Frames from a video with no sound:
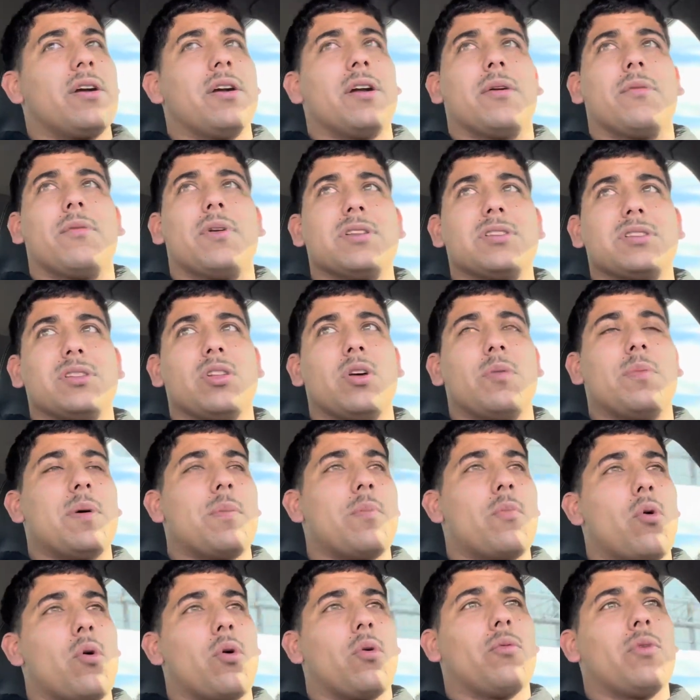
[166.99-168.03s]
and it runs a little bit
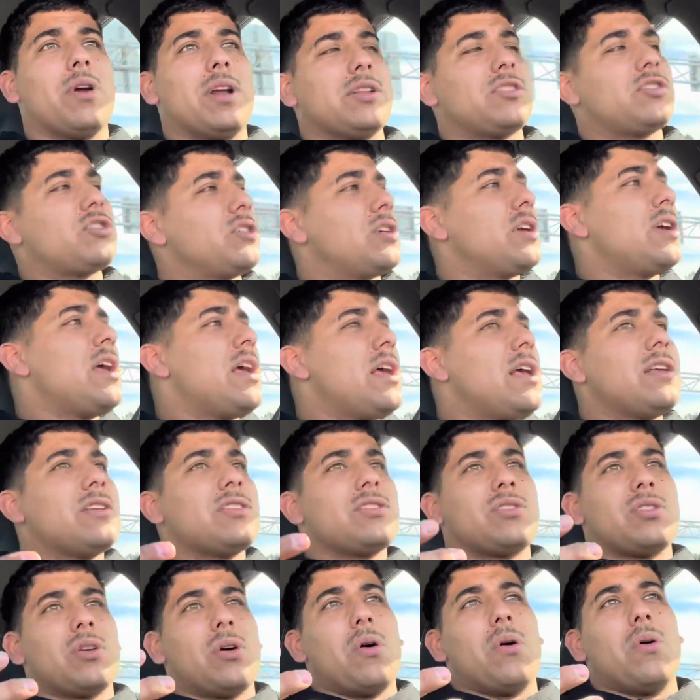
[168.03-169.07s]
more rich.
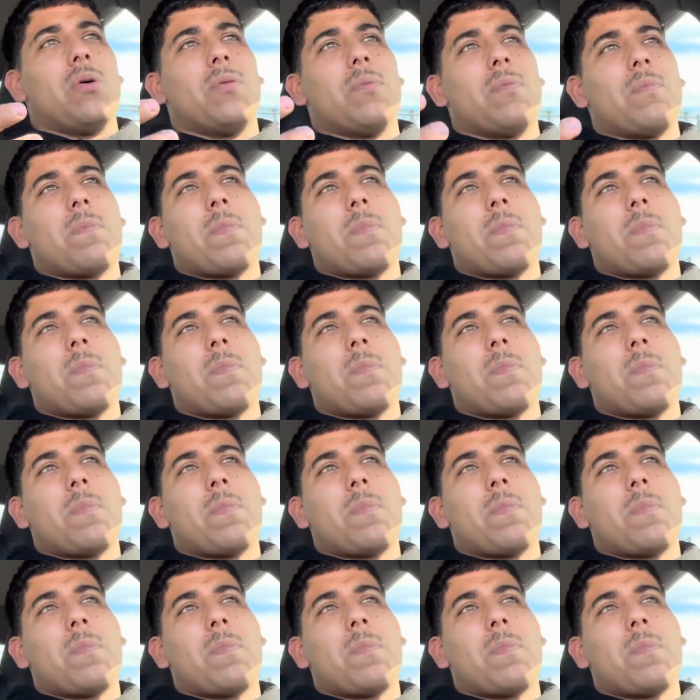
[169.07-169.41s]
So